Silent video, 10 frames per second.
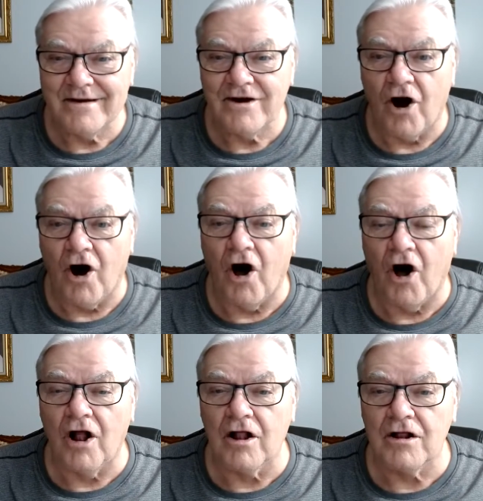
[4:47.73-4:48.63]

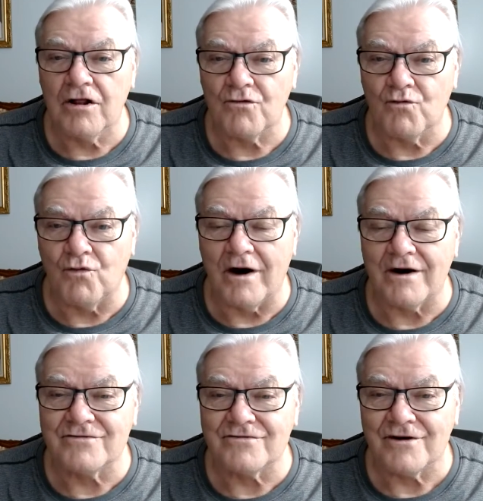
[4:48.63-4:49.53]
all
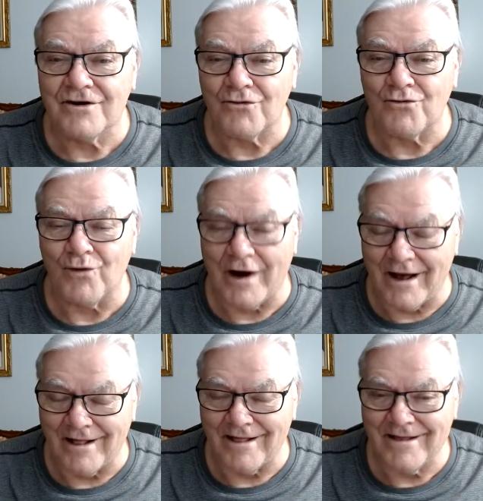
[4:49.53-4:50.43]
was well.